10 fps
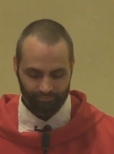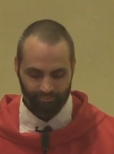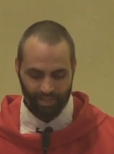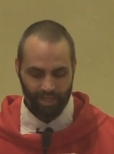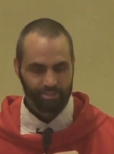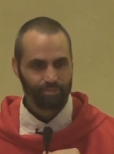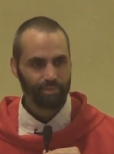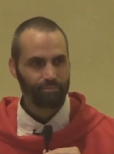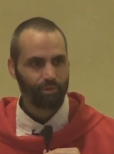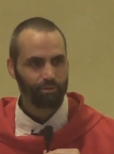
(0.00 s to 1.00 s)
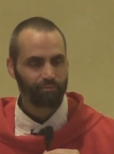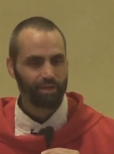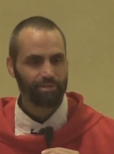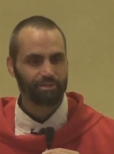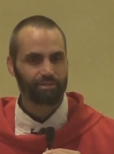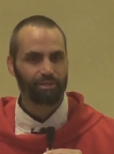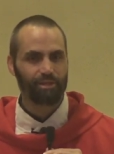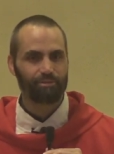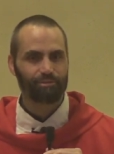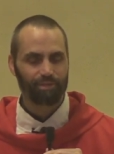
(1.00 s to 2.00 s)
That should be motivation
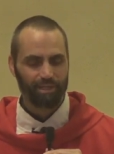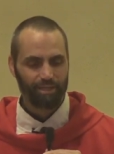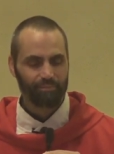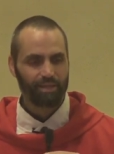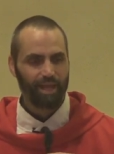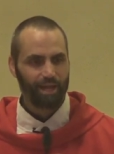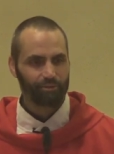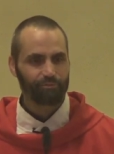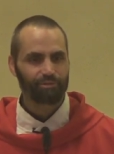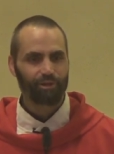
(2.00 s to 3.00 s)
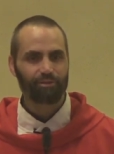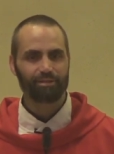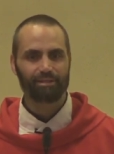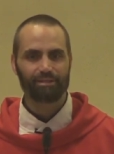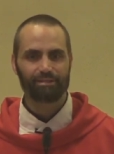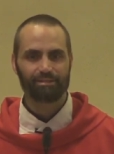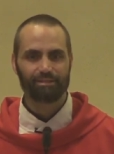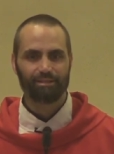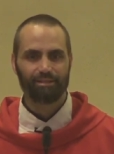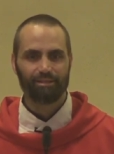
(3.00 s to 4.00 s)
to keep me out of darkness,
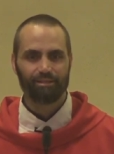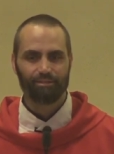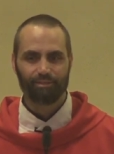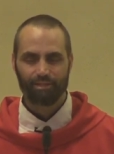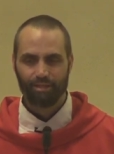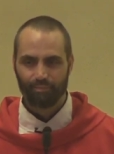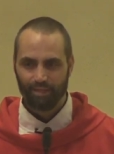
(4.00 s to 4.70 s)
to keep me